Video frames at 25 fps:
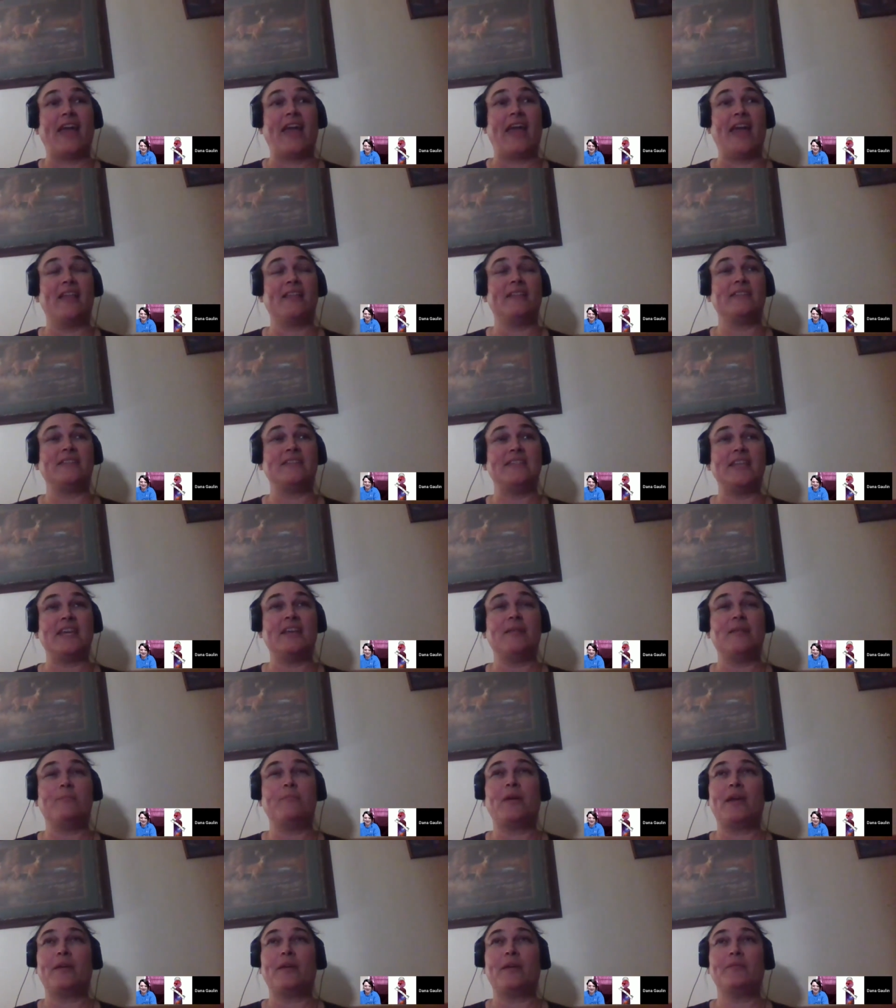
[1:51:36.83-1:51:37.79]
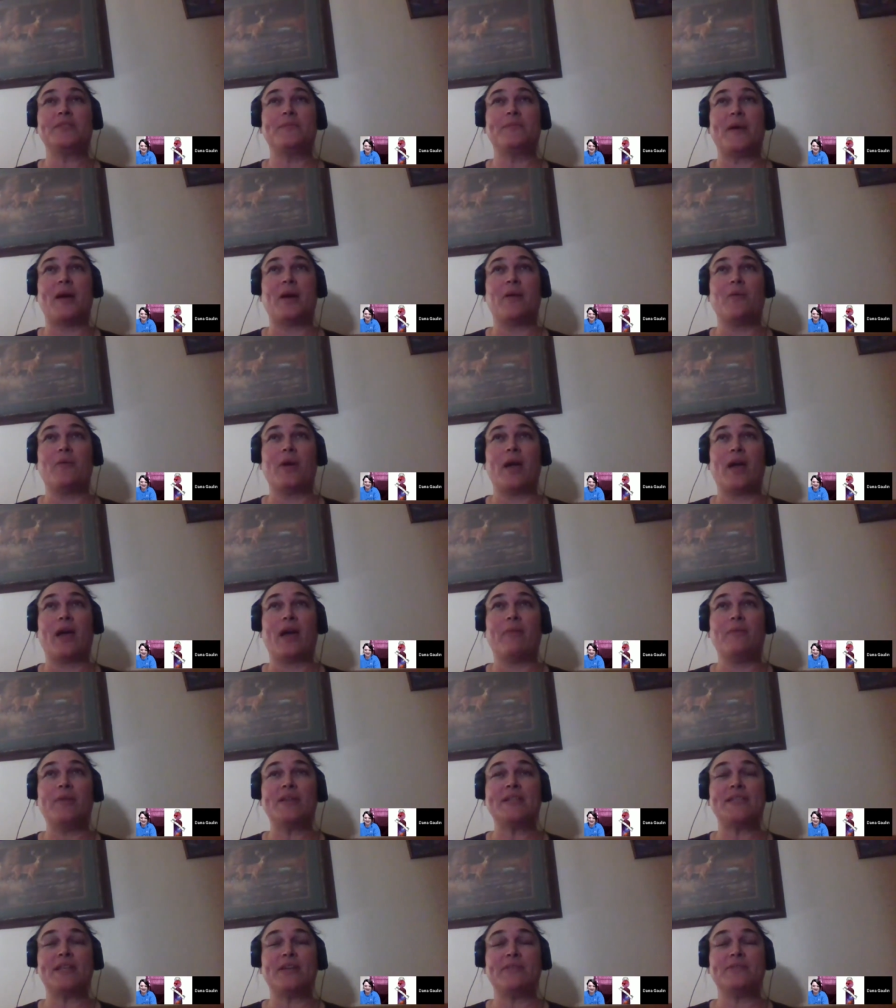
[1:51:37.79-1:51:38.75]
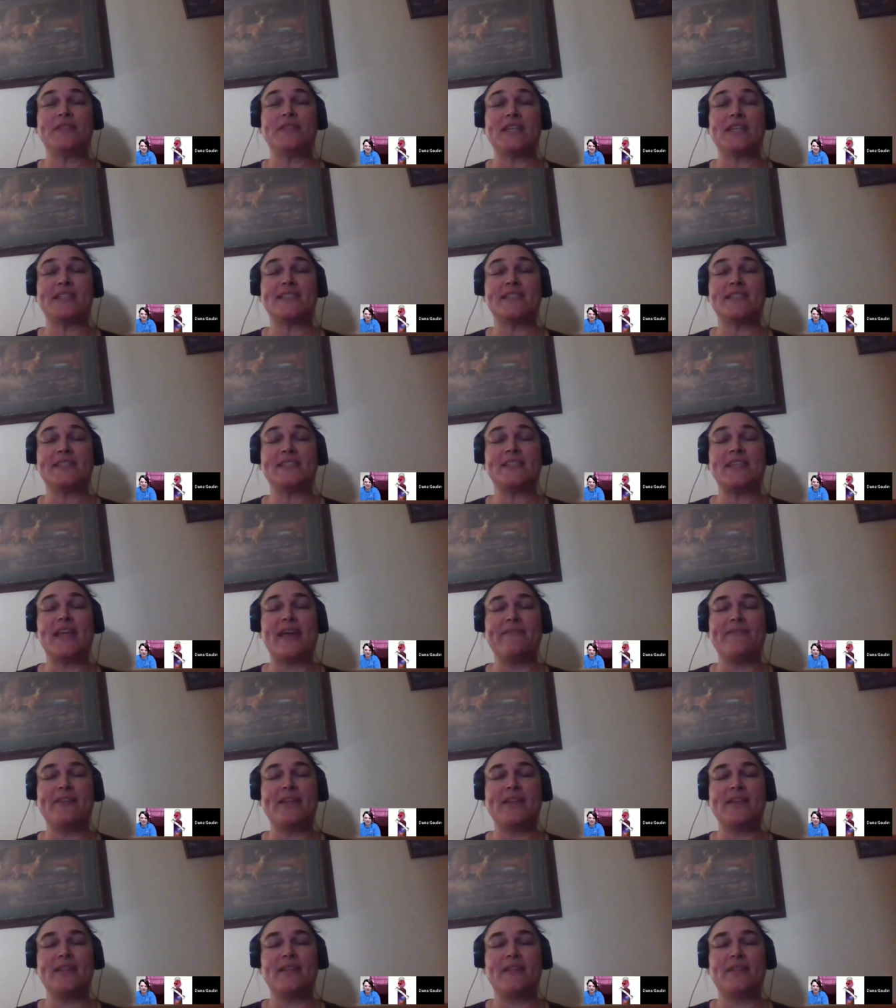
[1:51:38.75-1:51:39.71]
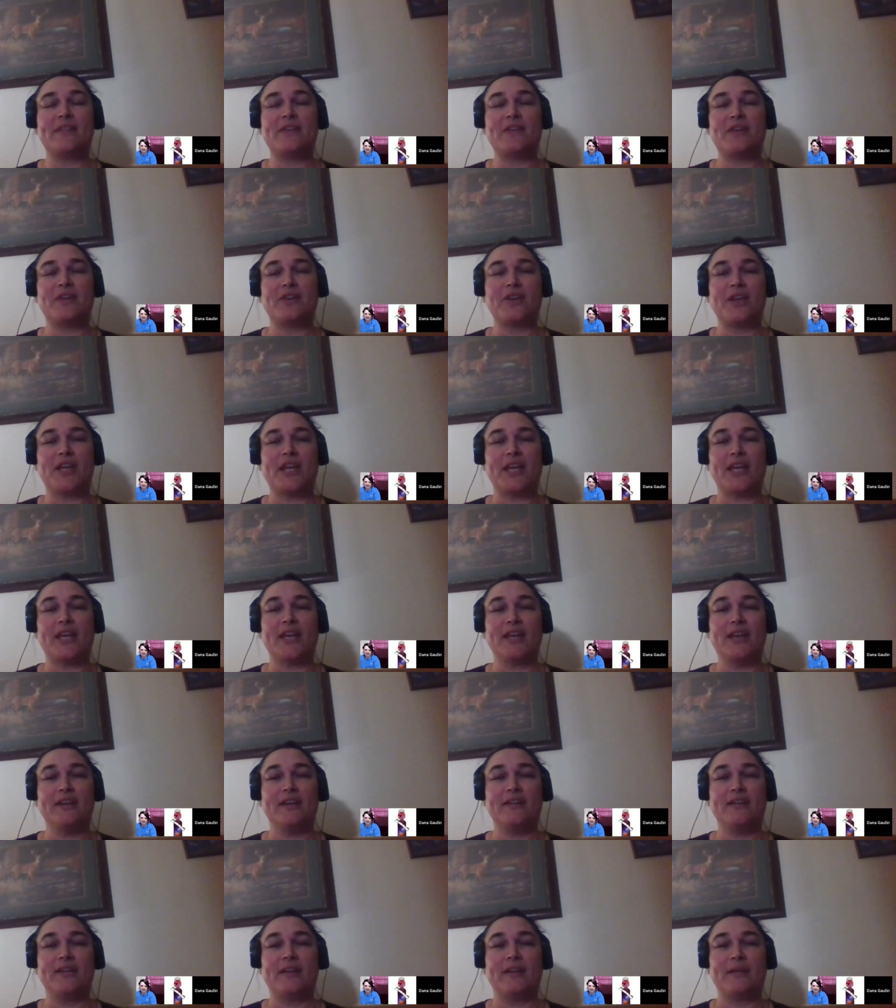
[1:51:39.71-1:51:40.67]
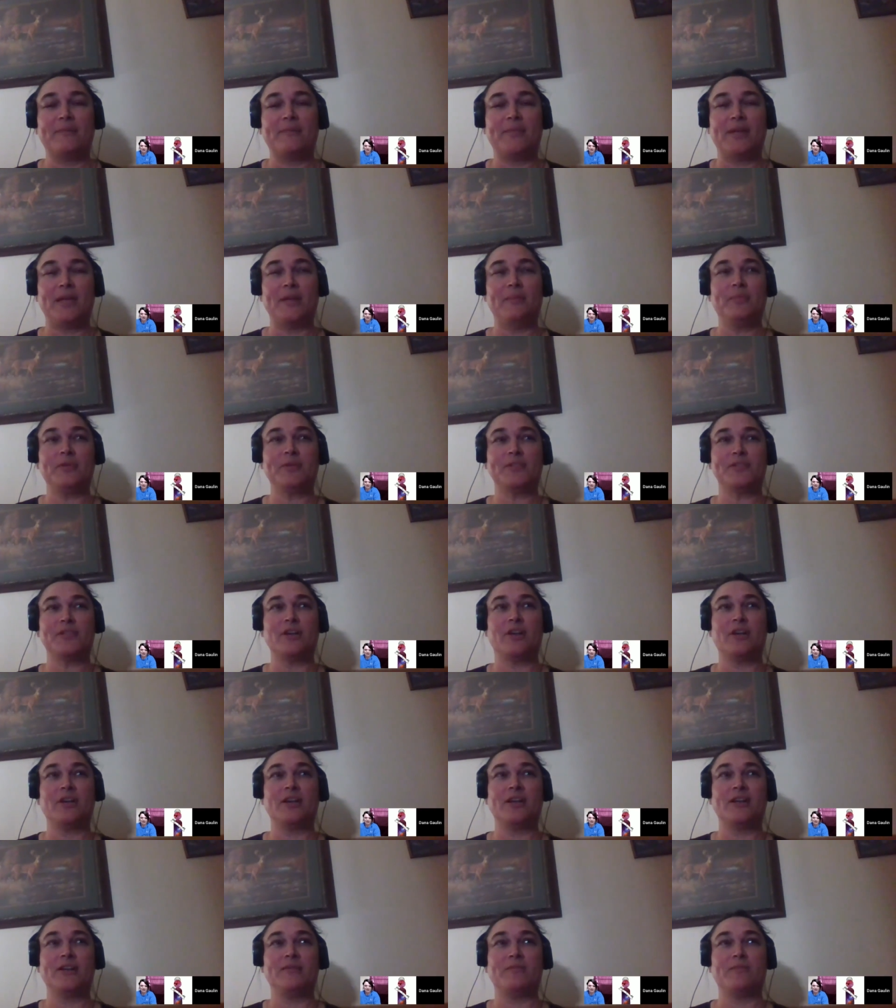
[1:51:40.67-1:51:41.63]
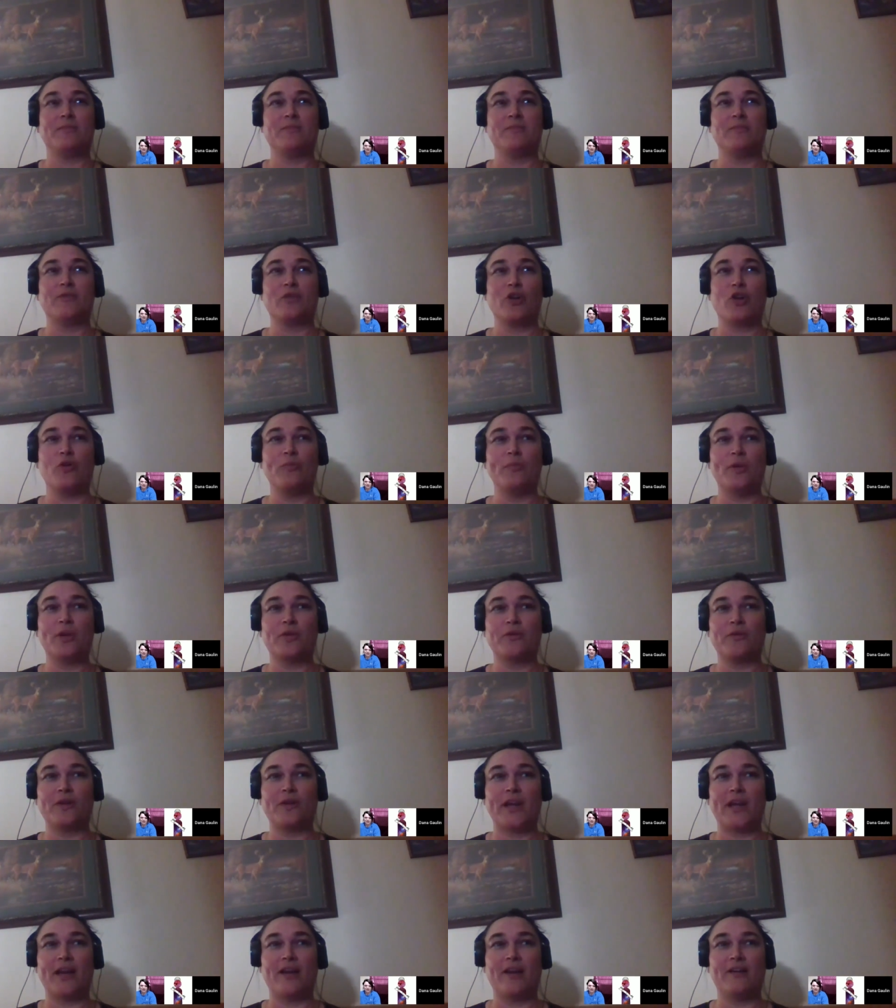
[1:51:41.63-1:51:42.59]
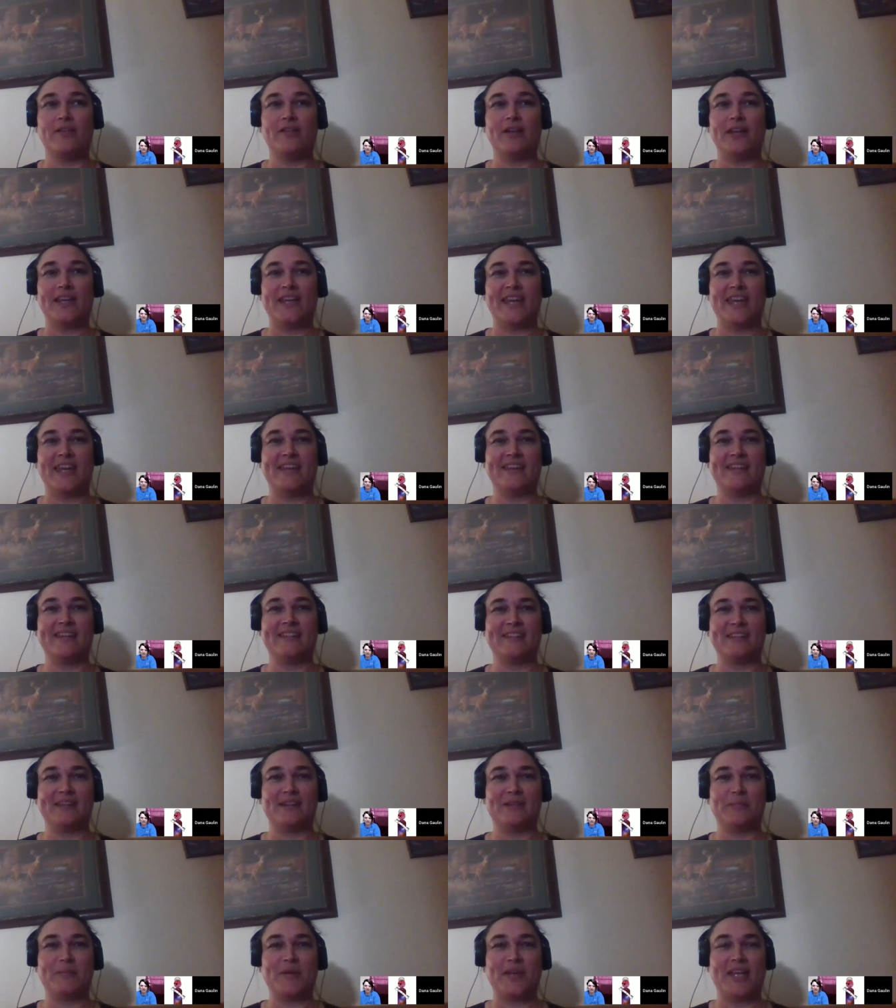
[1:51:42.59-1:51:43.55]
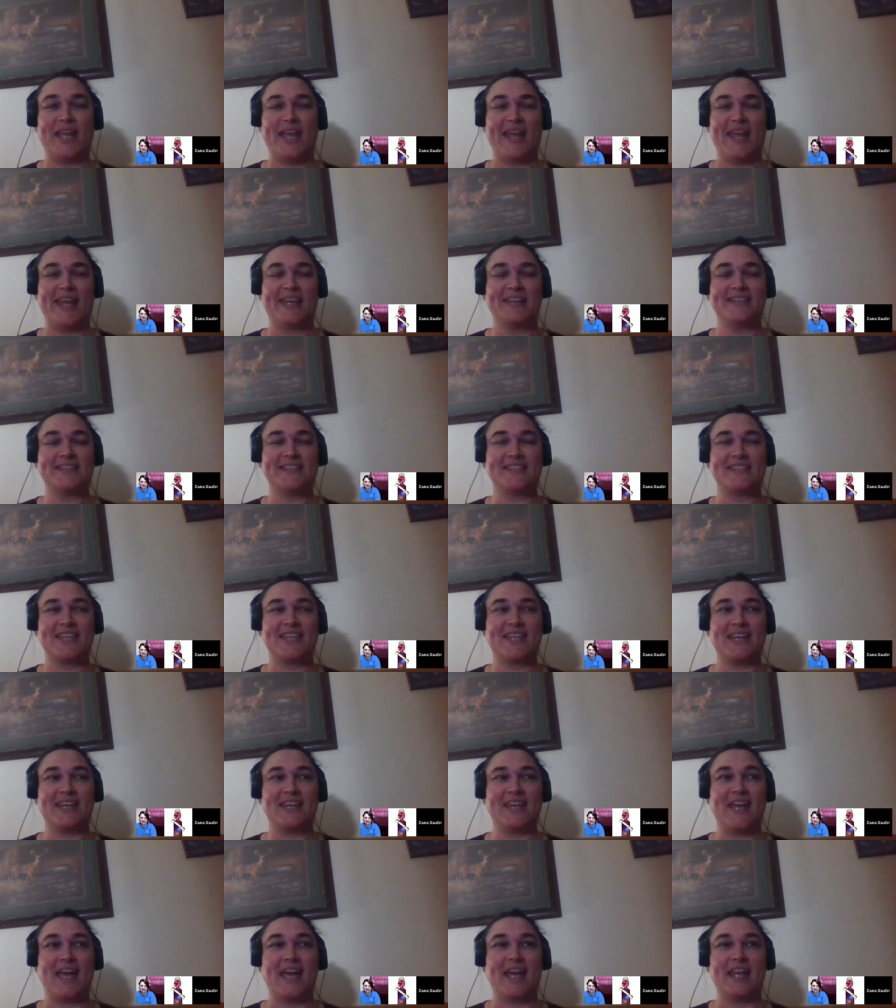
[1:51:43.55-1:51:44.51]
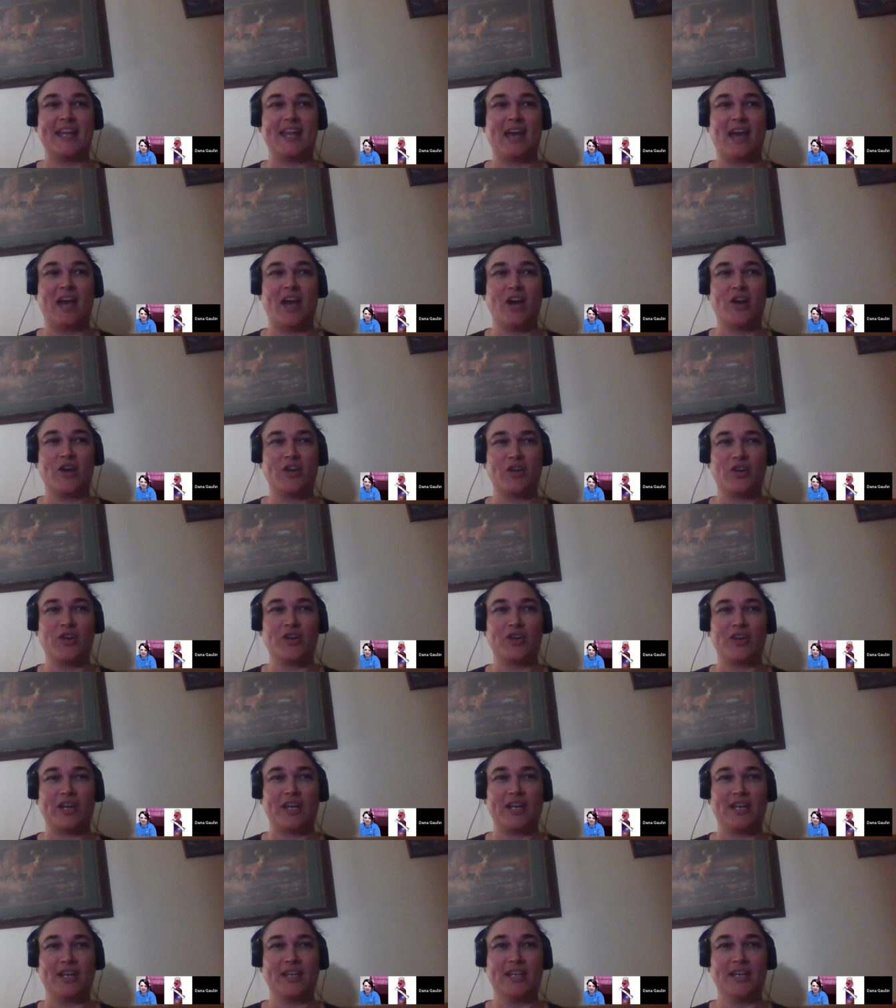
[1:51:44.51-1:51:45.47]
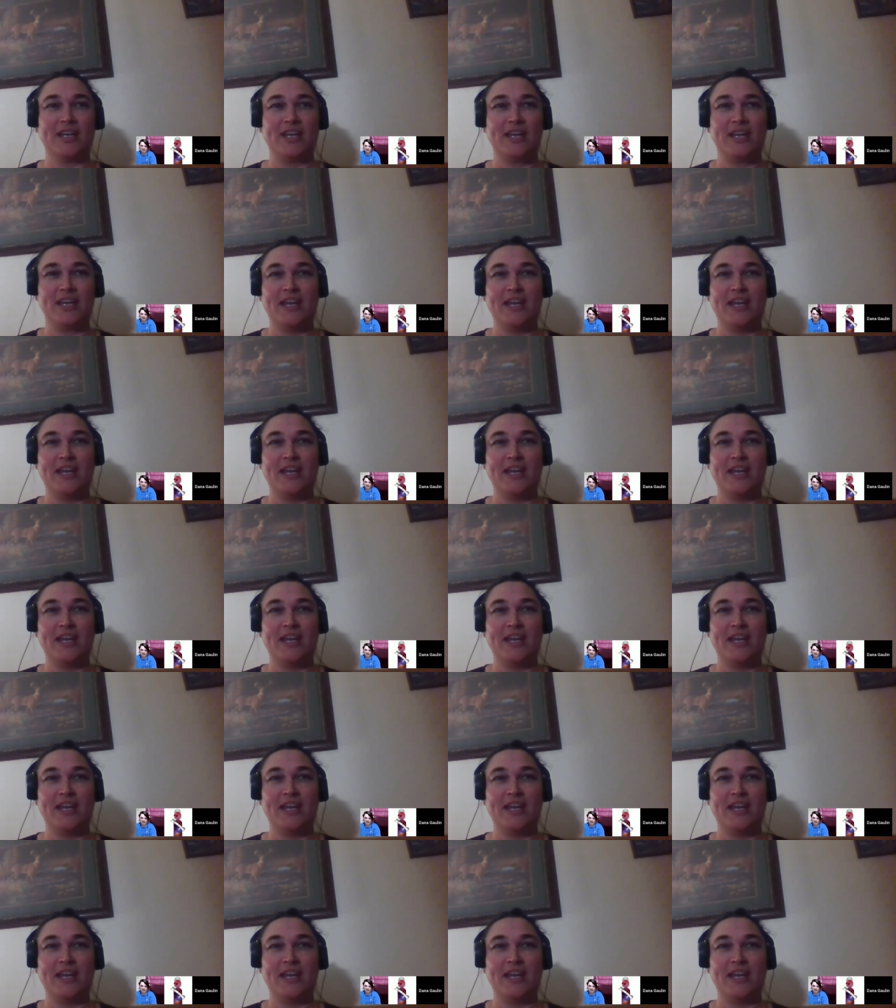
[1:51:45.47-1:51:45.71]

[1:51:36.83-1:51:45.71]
it was about, I want to say it was like 7:30. People started roaming around and getting a little bit antsy and hungry.